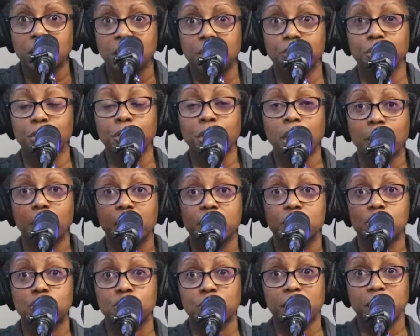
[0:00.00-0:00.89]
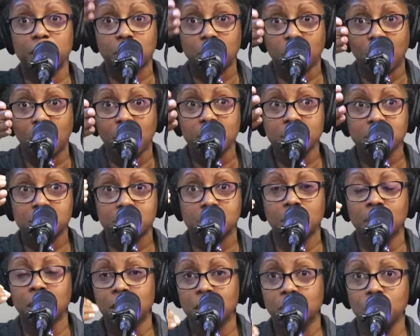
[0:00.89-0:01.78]
If you're going straight
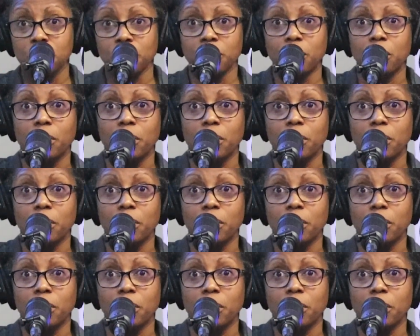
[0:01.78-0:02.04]
across, you're